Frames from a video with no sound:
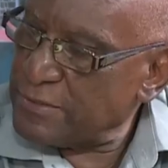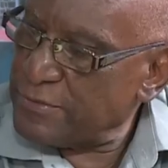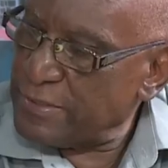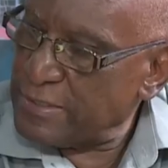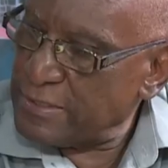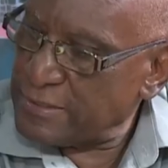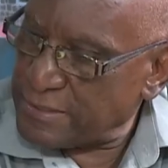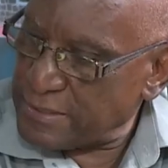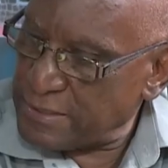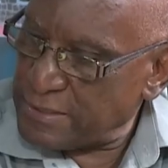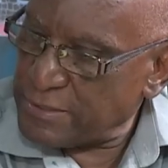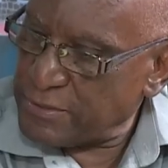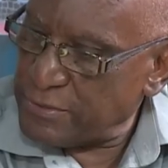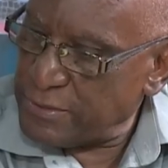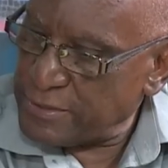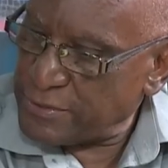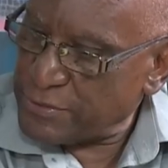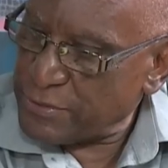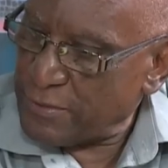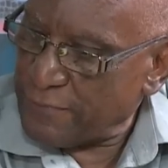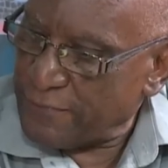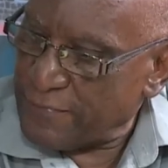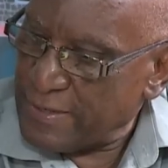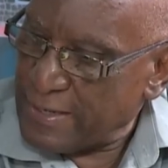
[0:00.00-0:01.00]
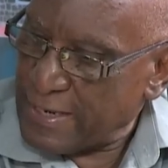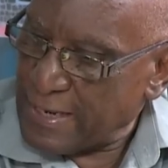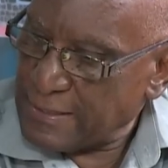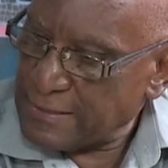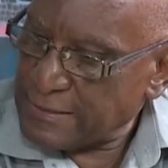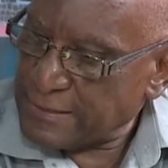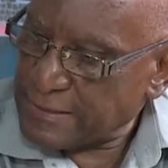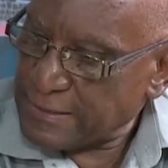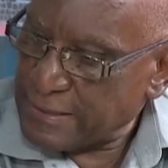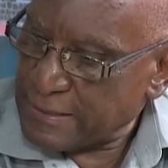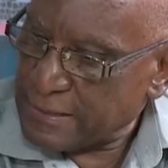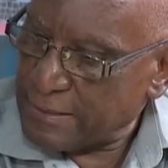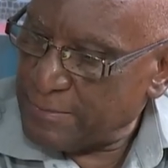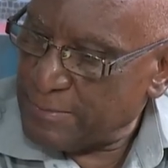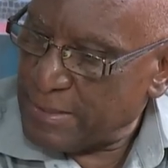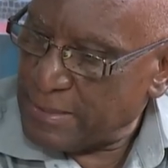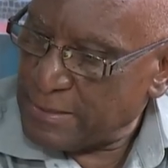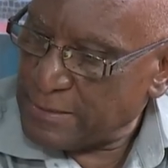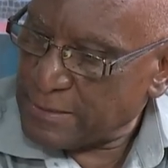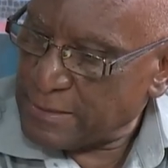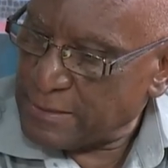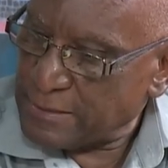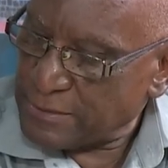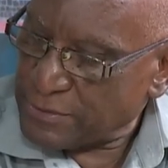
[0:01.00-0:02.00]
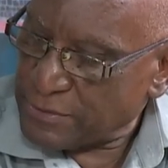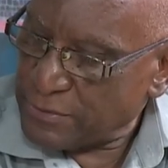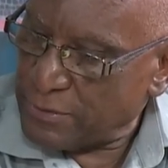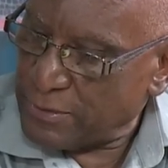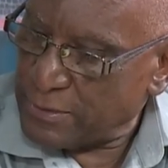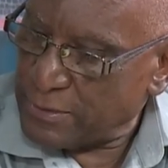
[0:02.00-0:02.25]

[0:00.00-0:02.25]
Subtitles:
it raises the issue of land settlement and so on,